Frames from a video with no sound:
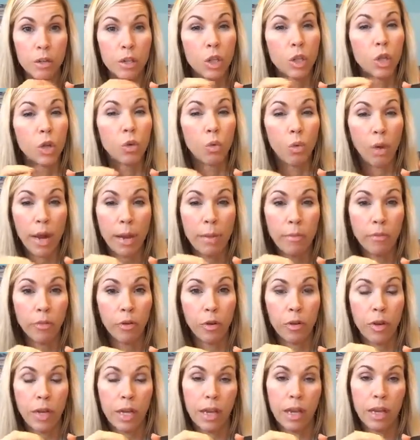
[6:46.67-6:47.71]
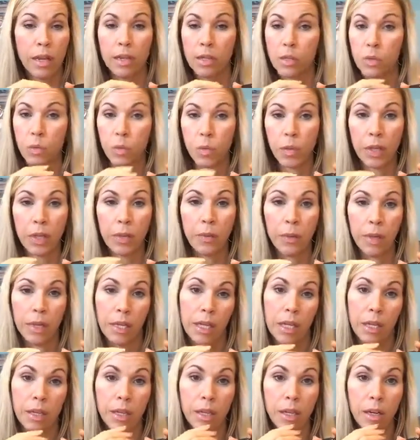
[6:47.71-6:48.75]
The grapefruit in it is really, really
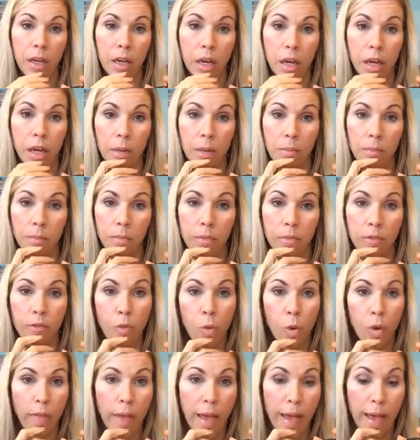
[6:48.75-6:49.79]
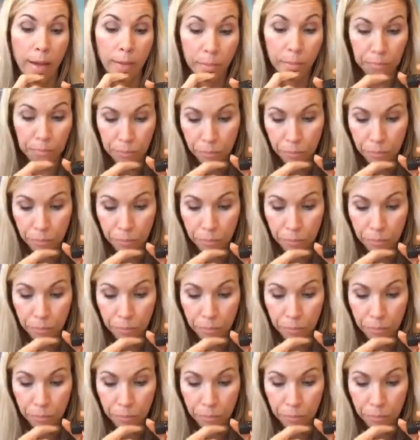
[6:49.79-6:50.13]
good for that.